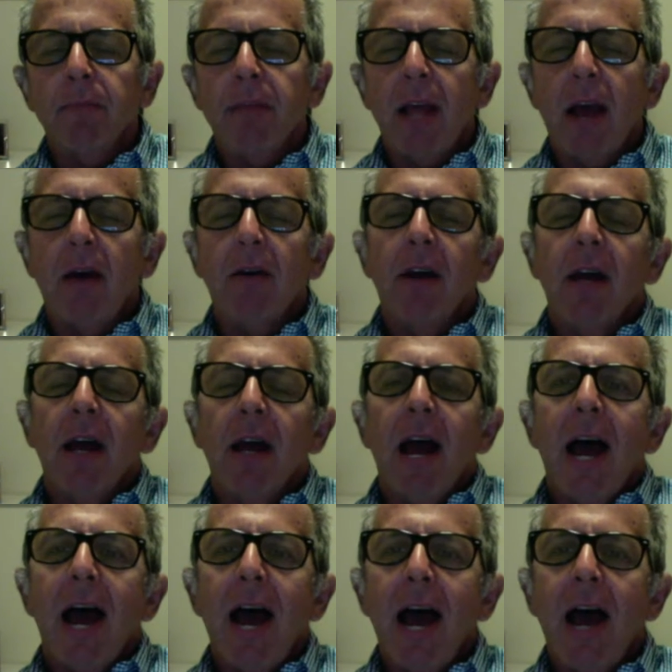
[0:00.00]
Now,
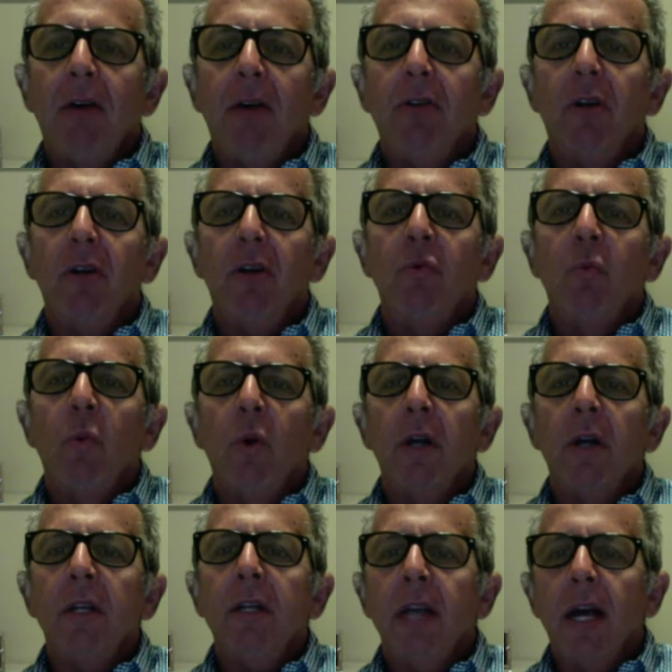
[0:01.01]
how does
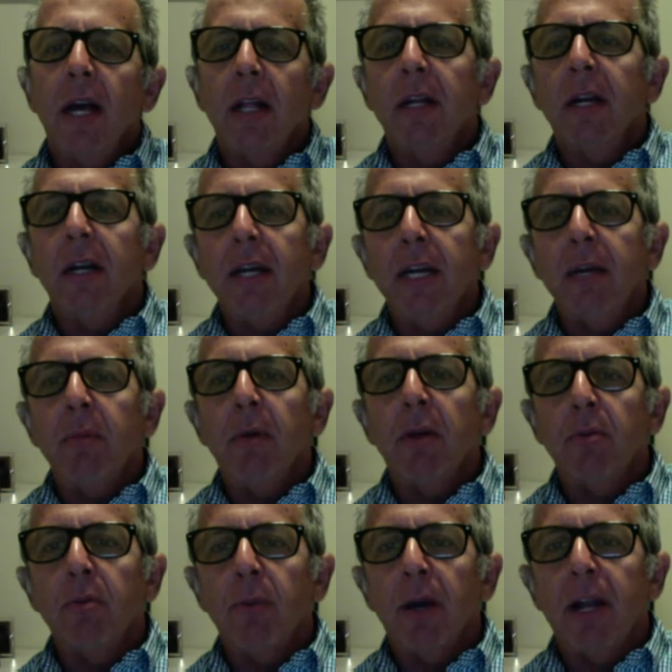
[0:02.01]
one yell in an email,
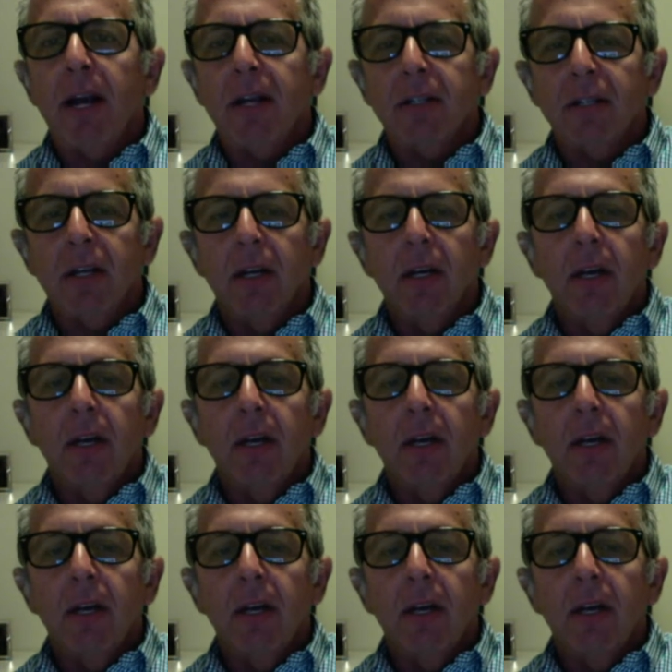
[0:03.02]
you might ask?